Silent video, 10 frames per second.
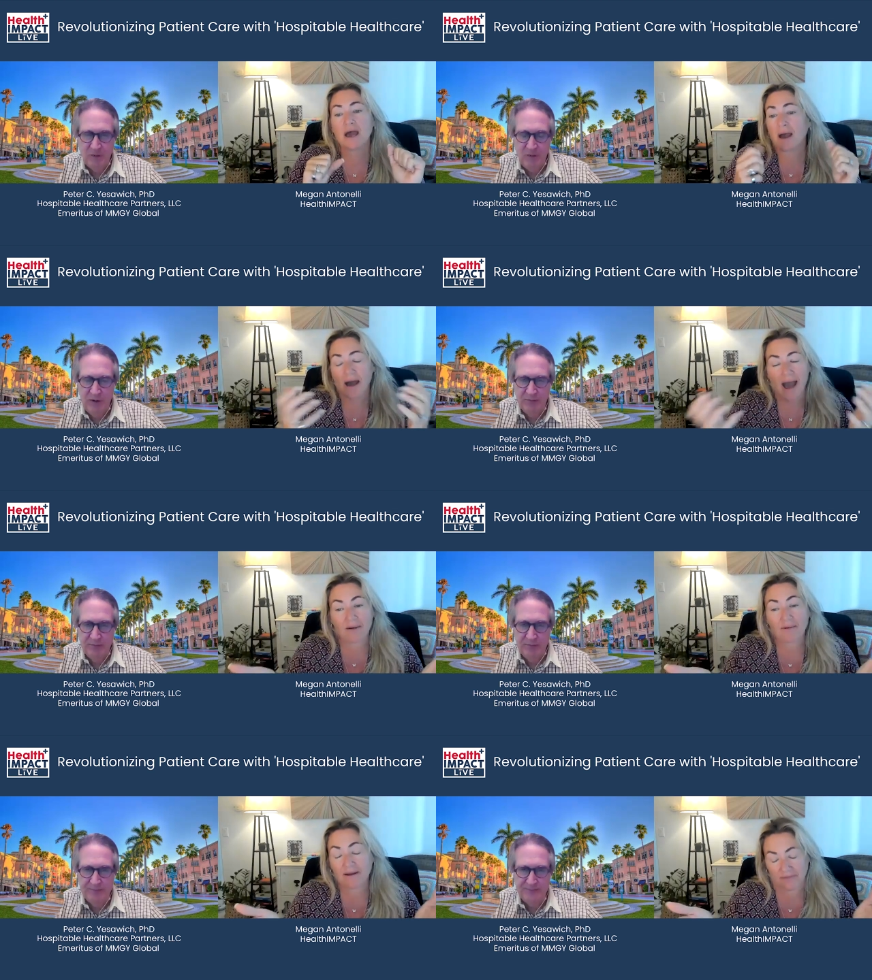Speaker 1: Right.
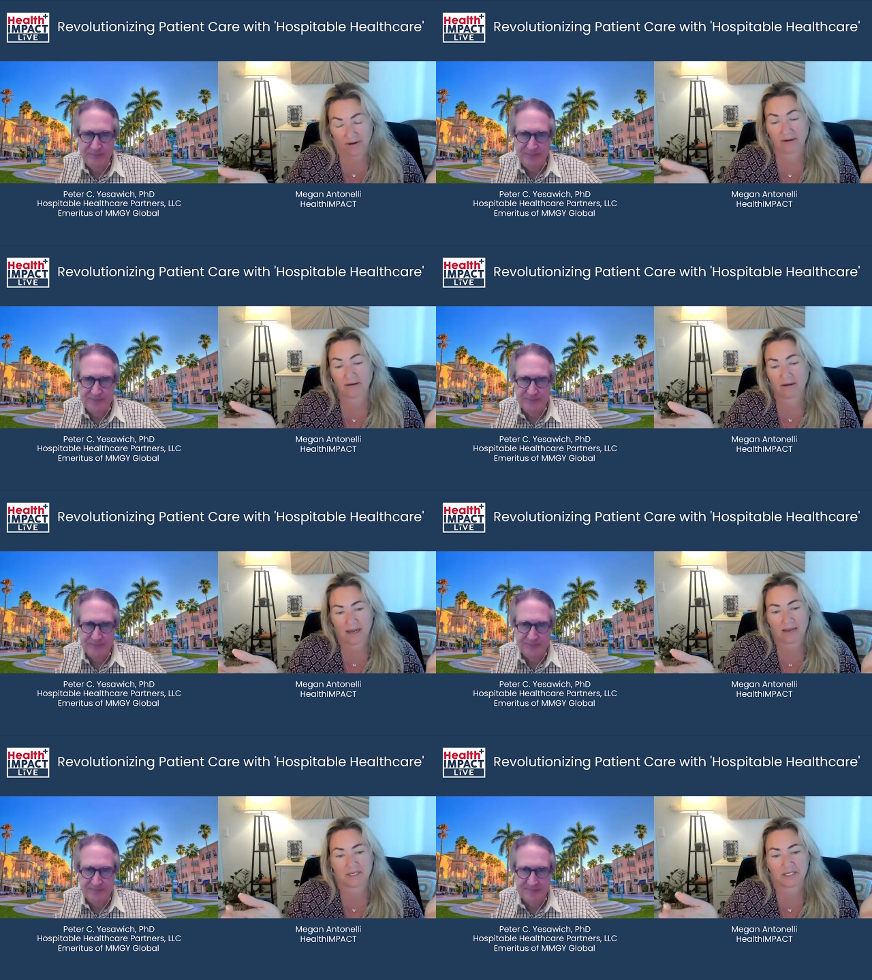However,
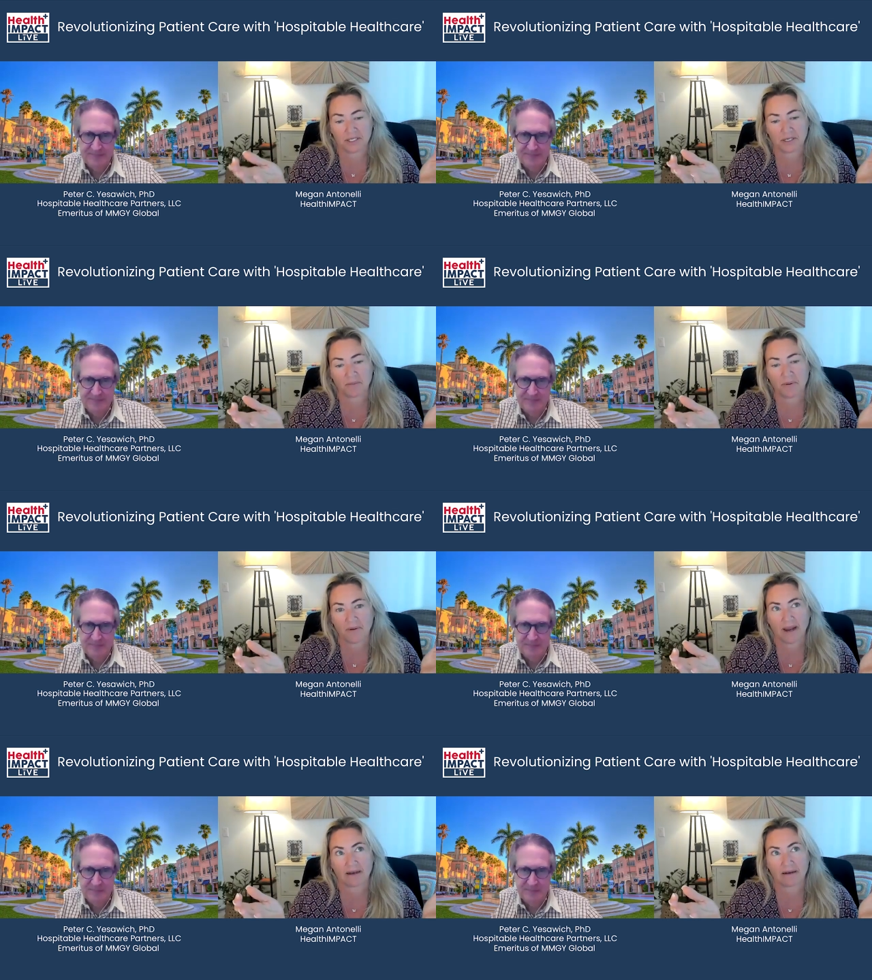I mean, to your
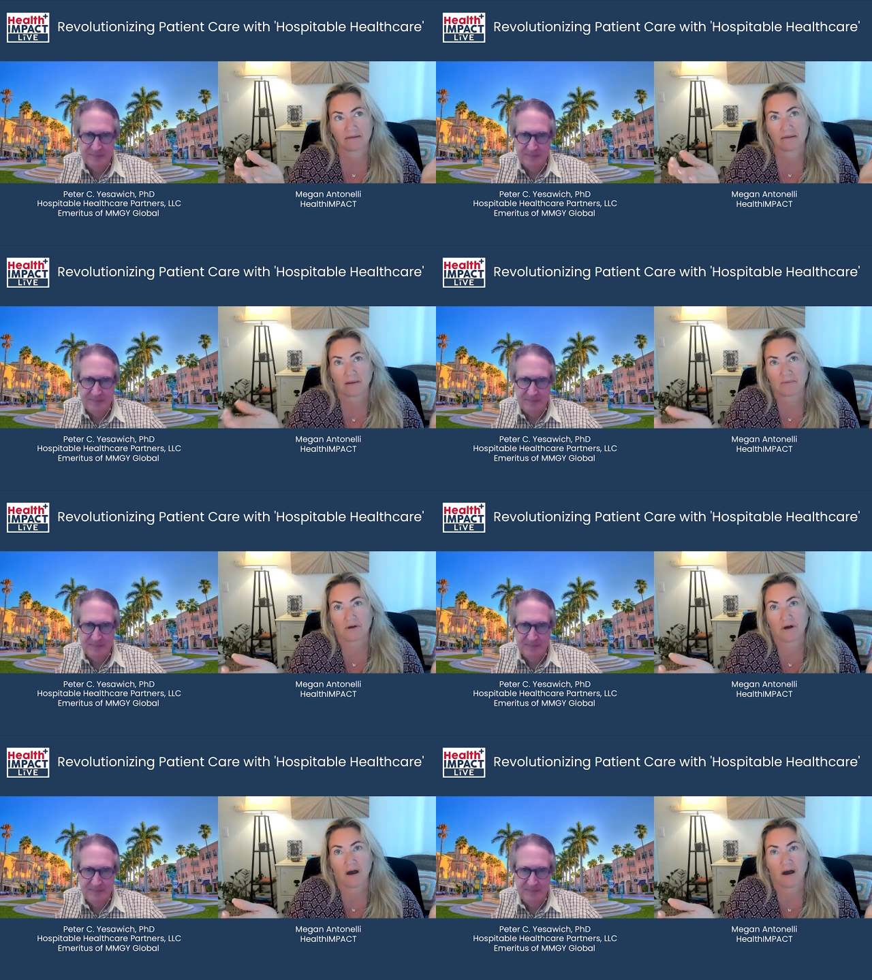point, like
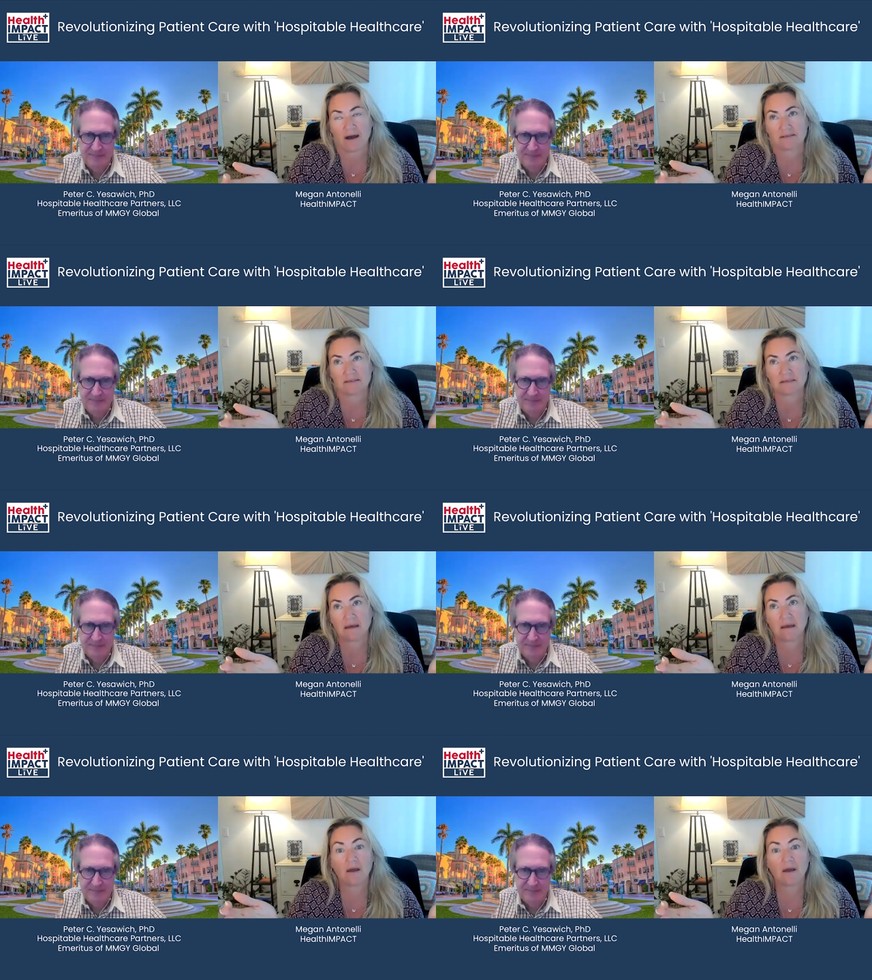with cost,